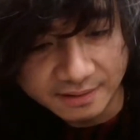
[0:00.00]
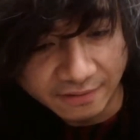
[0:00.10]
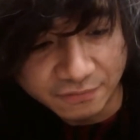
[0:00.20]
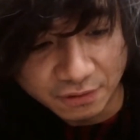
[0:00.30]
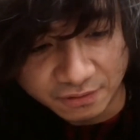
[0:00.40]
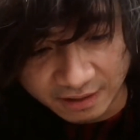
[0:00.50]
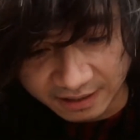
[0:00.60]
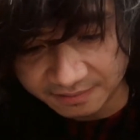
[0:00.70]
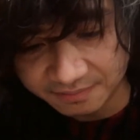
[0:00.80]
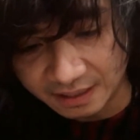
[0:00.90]
it for like
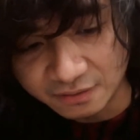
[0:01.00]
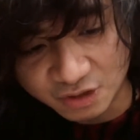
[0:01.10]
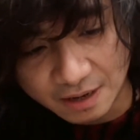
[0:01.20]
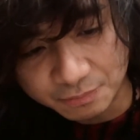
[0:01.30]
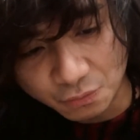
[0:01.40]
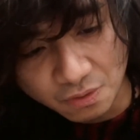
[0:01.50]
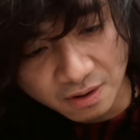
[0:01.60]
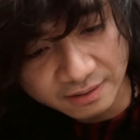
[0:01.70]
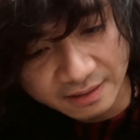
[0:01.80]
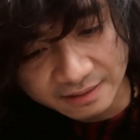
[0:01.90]
the end of chapter
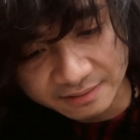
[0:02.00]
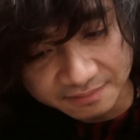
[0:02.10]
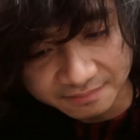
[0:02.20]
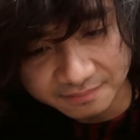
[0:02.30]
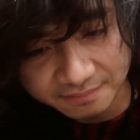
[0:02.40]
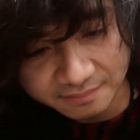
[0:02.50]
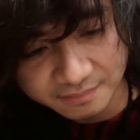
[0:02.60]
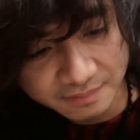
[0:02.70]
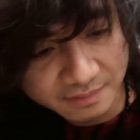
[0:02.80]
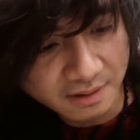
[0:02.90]
1,
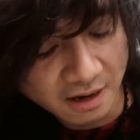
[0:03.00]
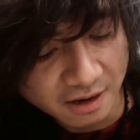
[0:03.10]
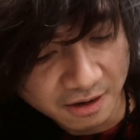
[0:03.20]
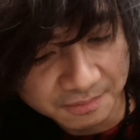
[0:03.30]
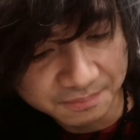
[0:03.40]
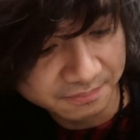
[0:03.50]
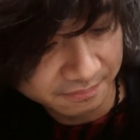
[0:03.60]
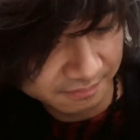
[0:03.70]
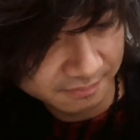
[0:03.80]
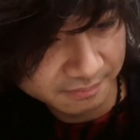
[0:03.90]
um,
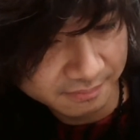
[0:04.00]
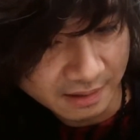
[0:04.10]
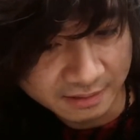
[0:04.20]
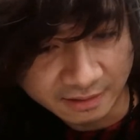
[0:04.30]
and